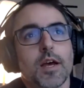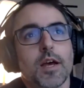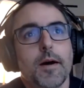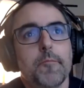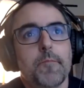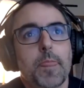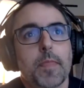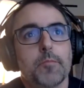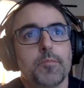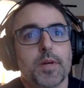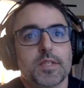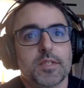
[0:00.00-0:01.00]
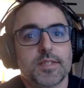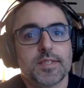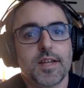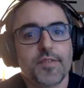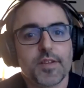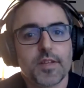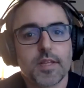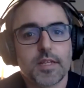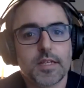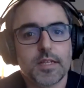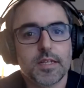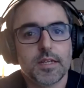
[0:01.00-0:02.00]
But it's
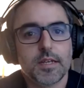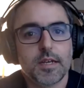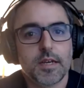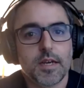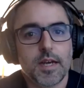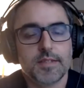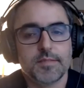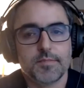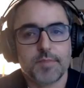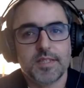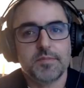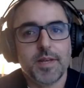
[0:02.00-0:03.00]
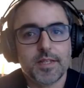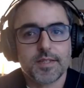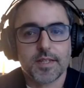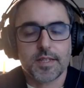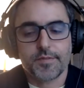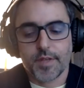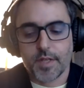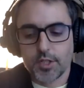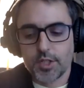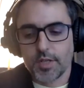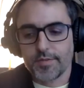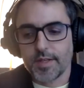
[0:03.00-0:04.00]
definitely has made a significant shift,